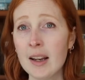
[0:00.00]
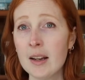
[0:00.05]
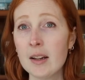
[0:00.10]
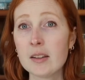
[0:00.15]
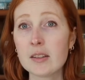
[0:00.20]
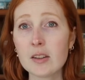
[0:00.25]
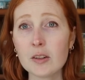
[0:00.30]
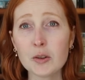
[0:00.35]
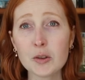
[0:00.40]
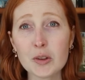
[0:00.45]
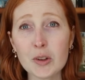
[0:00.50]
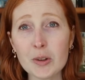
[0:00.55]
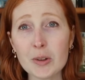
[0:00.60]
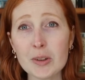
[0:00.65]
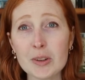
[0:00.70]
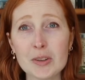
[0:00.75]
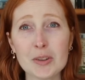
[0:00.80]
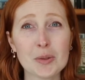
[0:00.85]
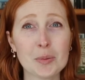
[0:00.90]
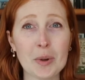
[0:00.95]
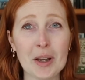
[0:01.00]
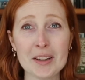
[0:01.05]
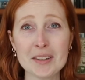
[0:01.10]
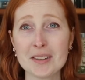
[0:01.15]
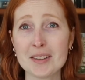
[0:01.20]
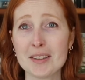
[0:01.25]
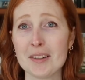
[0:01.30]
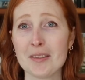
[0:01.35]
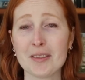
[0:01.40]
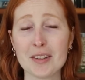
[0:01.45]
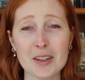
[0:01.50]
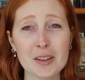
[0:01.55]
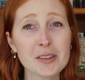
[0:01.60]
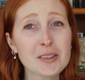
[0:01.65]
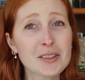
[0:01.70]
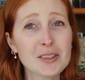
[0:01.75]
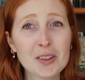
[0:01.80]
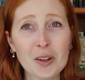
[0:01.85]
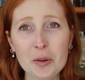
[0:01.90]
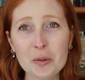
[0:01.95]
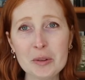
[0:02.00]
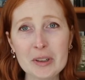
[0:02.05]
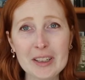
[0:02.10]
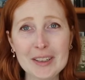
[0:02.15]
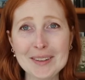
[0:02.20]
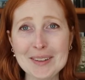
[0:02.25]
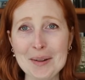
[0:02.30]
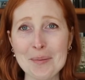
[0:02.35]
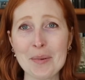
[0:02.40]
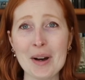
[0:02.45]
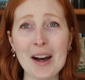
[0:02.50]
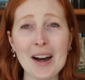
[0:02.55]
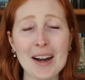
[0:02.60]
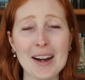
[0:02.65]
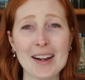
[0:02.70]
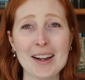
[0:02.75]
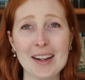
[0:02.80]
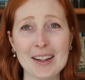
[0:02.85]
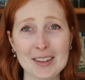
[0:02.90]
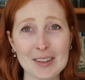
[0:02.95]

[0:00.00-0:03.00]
silks are expensive. There's no need to buy a